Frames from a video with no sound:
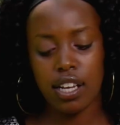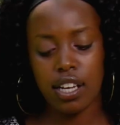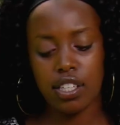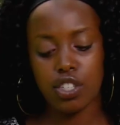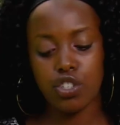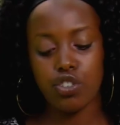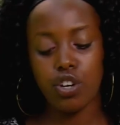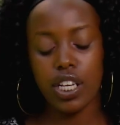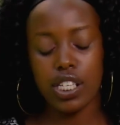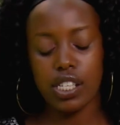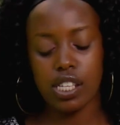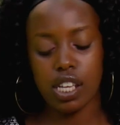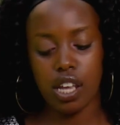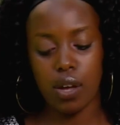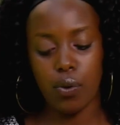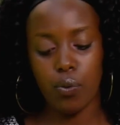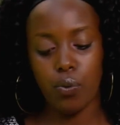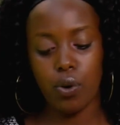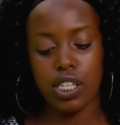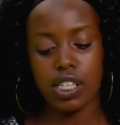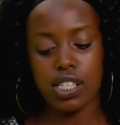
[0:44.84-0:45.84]
Tracy,
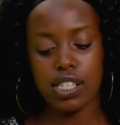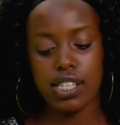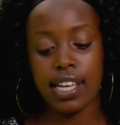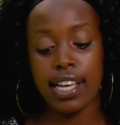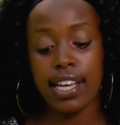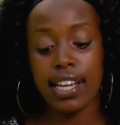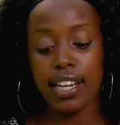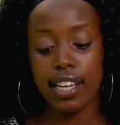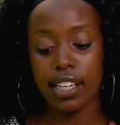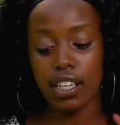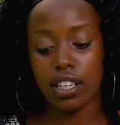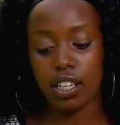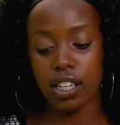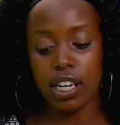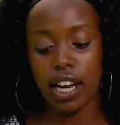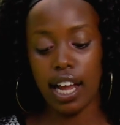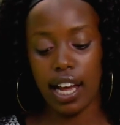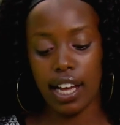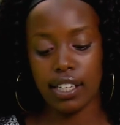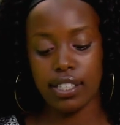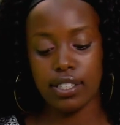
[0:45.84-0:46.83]
what does healing look
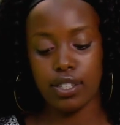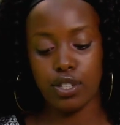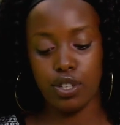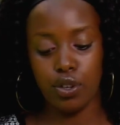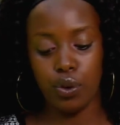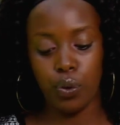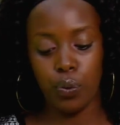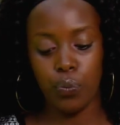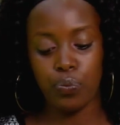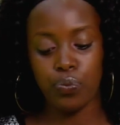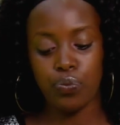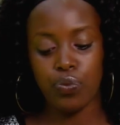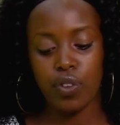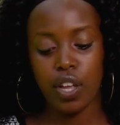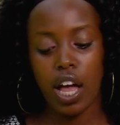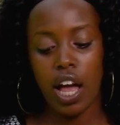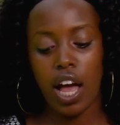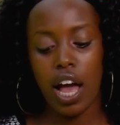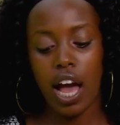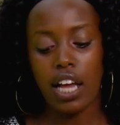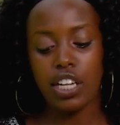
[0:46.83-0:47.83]
like to you?
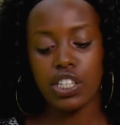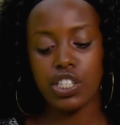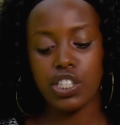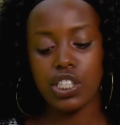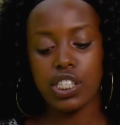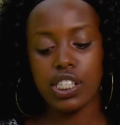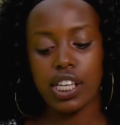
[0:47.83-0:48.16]
And she's